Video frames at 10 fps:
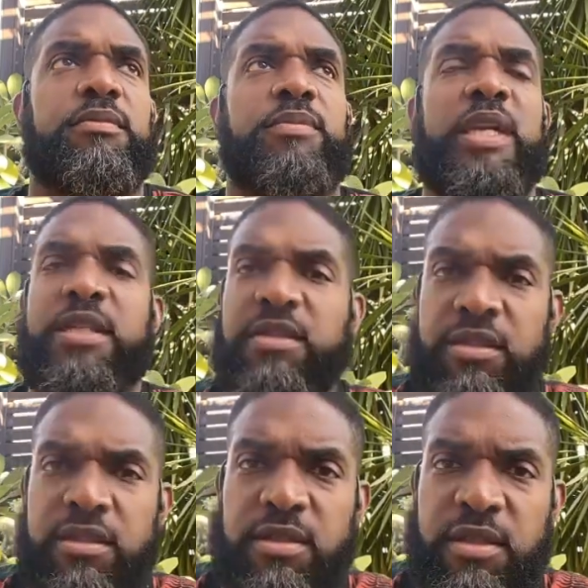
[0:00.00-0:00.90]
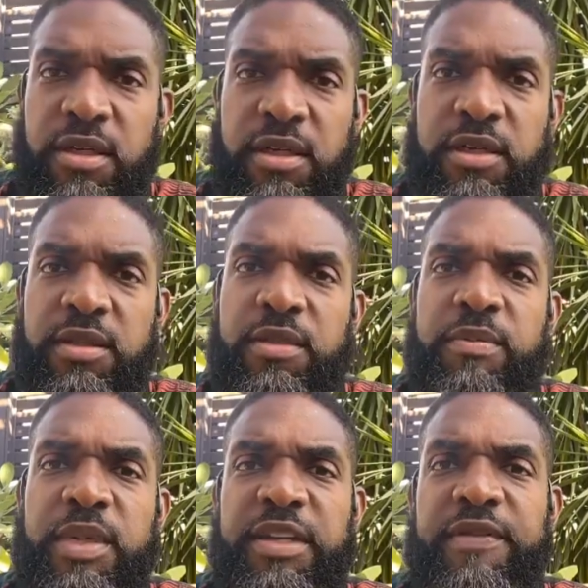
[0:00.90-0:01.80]
places, uh,
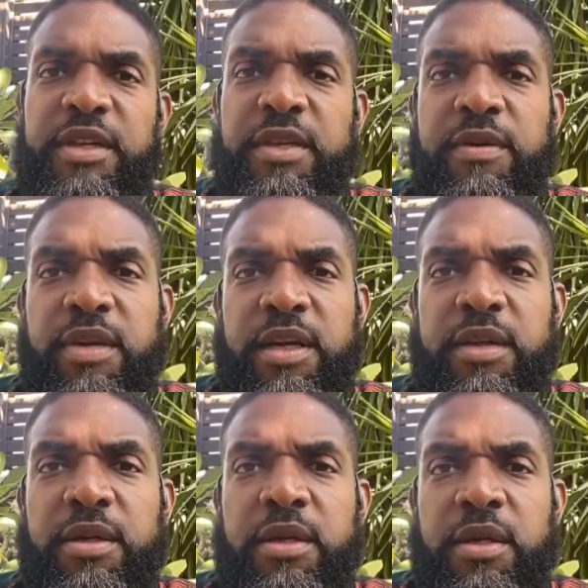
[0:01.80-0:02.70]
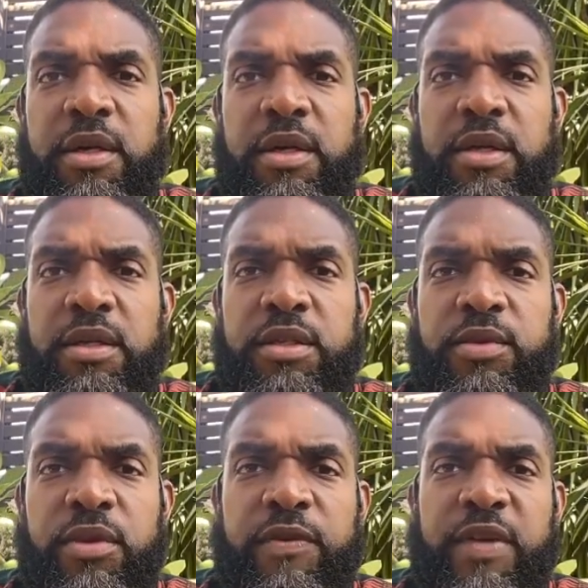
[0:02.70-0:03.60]
believing they're going to get some
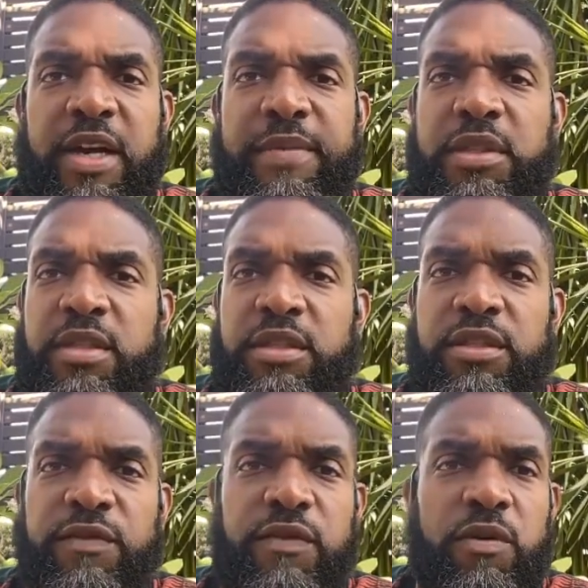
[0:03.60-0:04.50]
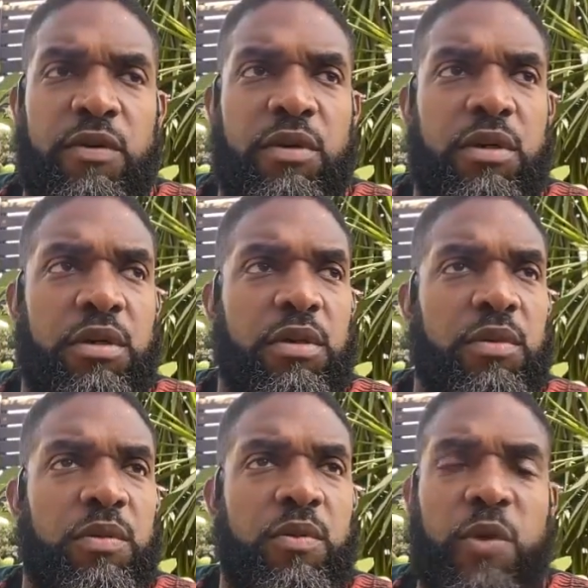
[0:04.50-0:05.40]
sort of compensation for
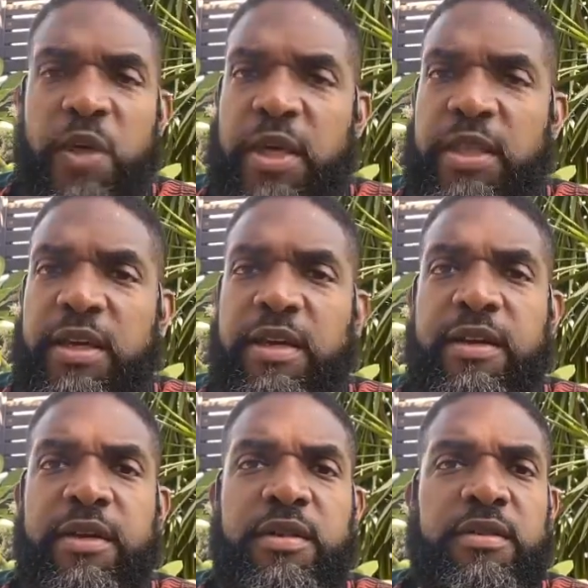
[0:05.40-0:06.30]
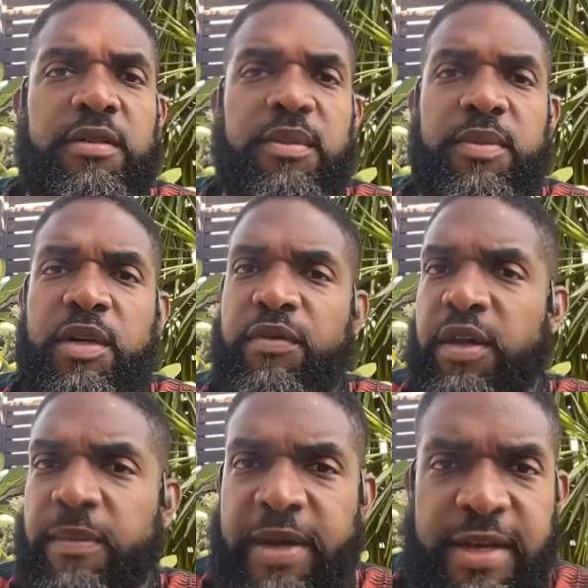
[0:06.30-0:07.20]
working there. going to be
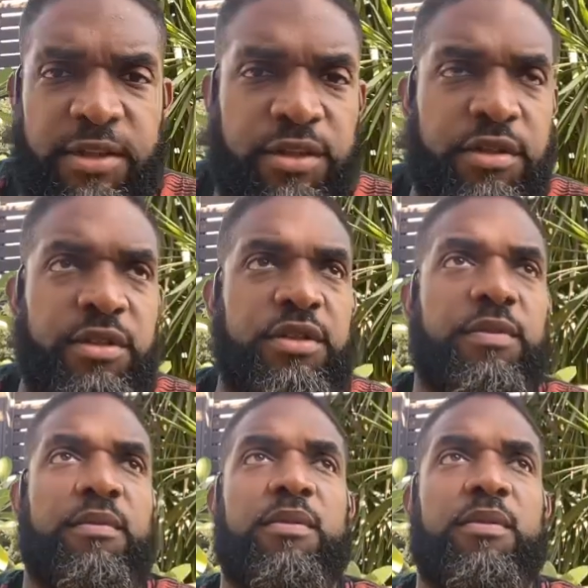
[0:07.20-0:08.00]
greener pastures.